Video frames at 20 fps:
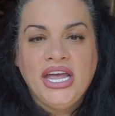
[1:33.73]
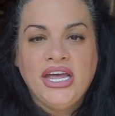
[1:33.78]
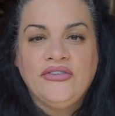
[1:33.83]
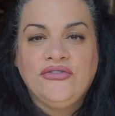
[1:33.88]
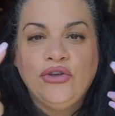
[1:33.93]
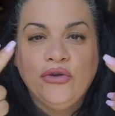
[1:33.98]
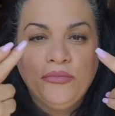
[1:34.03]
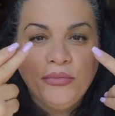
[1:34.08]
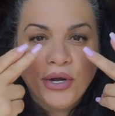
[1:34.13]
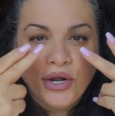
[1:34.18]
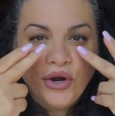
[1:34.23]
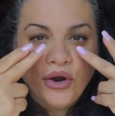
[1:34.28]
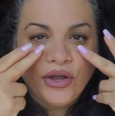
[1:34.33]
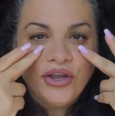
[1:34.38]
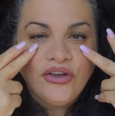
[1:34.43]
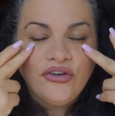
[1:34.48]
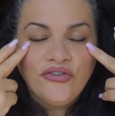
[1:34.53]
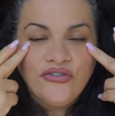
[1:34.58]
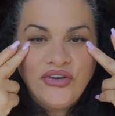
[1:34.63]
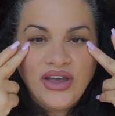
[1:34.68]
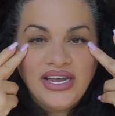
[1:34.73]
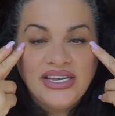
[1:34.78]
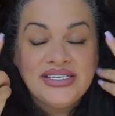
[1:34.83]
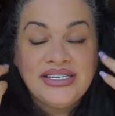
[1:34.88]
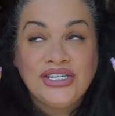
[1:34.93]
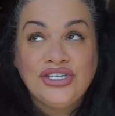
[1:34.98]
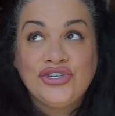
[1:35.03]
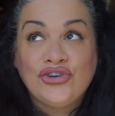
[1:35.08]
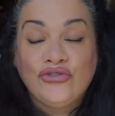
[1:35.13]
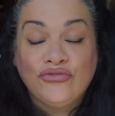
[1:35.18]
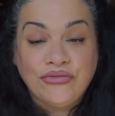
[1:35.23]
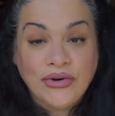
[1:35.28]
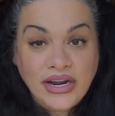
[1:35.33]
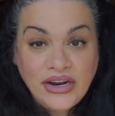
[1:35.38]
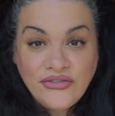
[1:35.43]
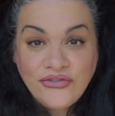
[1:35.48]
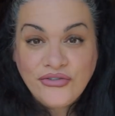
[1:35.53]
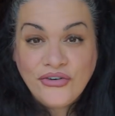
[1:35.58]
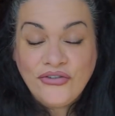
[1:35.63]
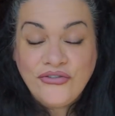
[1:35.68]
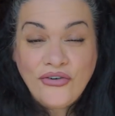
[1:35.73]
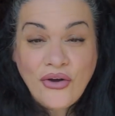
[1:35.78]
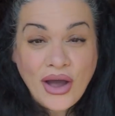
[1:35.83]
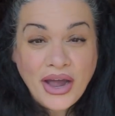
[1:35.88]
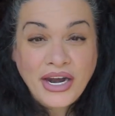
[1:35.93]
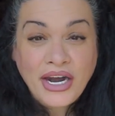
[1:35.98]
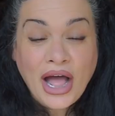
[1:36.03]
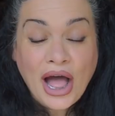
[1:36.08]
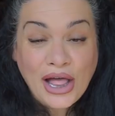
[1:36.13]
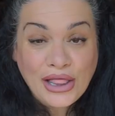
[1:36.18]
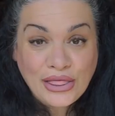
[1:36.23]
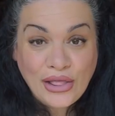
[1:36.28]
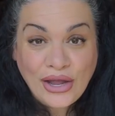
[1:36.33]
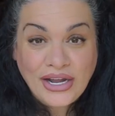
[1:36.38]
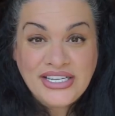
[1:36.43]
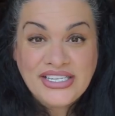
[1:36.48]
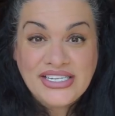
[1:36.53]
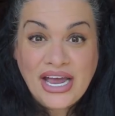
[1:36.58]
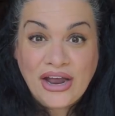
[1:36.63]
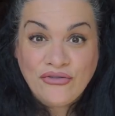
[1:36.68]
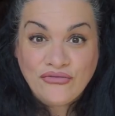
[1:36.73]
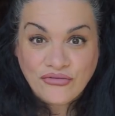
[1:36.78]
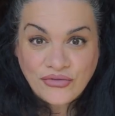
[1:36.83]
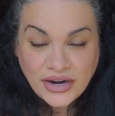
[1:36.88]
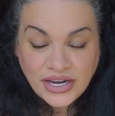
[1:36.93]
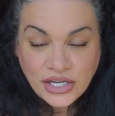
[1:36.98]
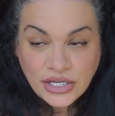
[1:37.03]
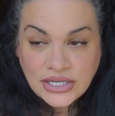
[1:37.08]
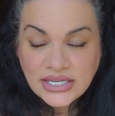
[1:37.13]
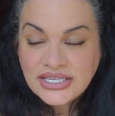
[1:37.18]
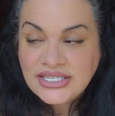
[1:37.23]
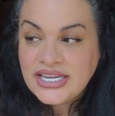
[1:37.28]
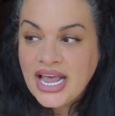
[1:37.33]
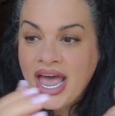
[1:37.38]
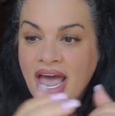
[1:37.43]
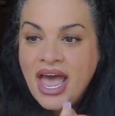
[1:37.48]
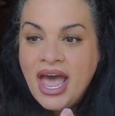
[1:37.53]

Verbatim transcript: If you put on your face, it's great for fine lines and wrinkles.